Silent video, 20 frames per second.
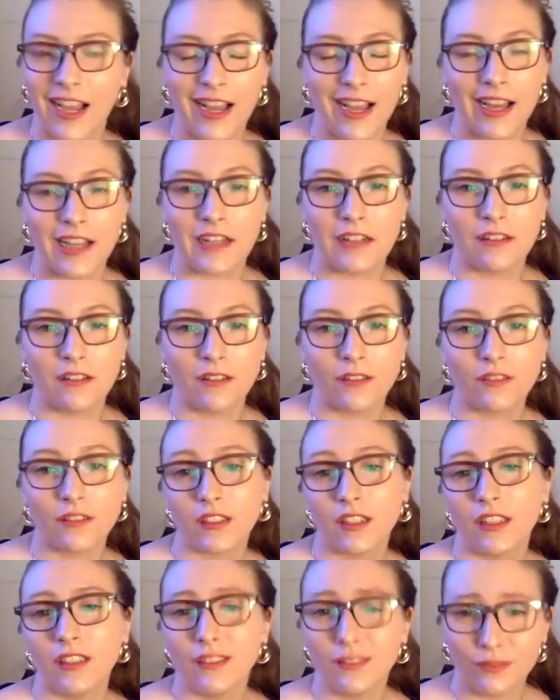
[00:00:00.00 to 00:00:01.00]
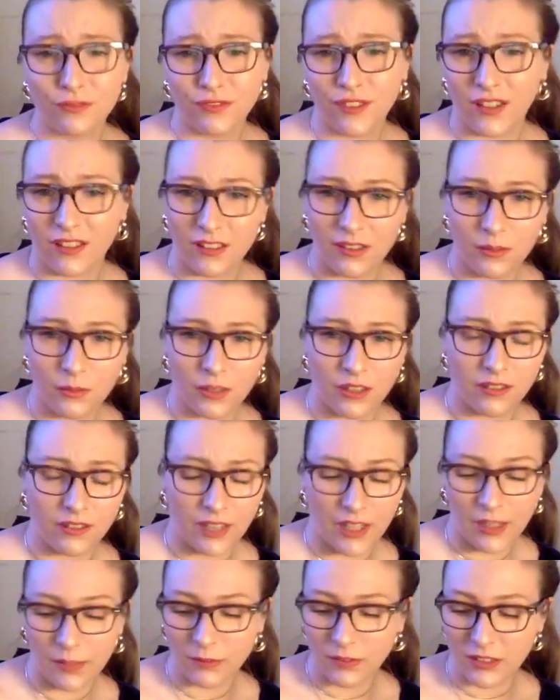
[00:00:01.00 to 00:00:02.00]
I don't know. There's very weird
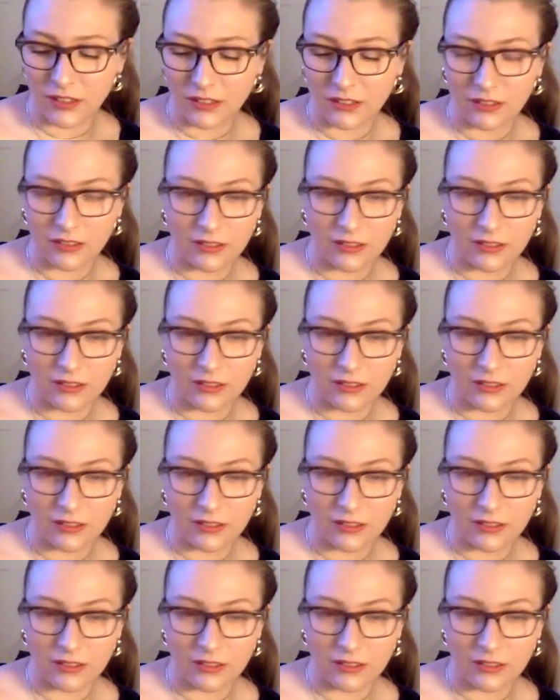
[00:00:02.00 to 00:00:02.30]
names